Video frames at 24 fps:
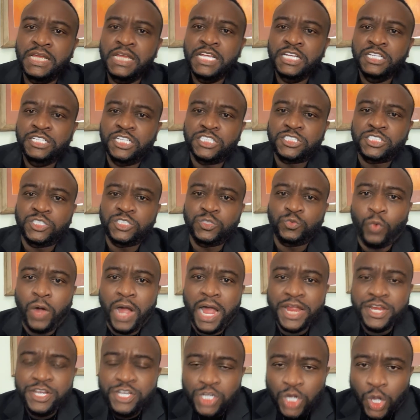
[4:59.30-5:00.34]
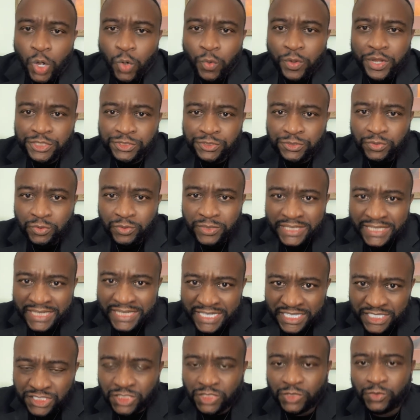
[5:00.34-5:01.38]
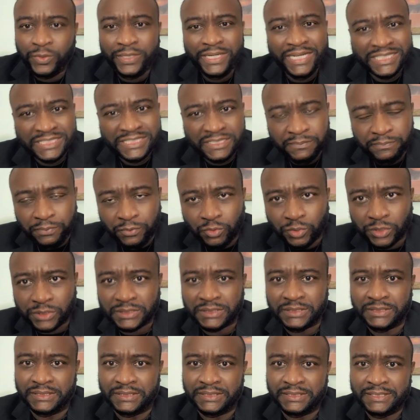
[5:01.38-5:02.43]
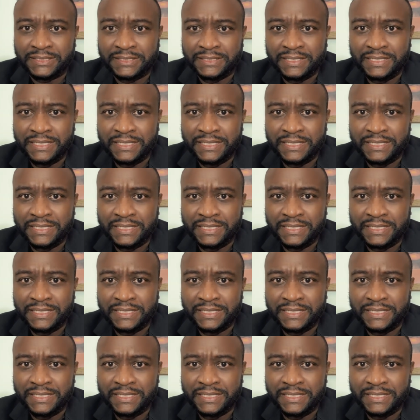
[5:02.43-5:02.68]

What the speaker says: This is why knowing true history is important.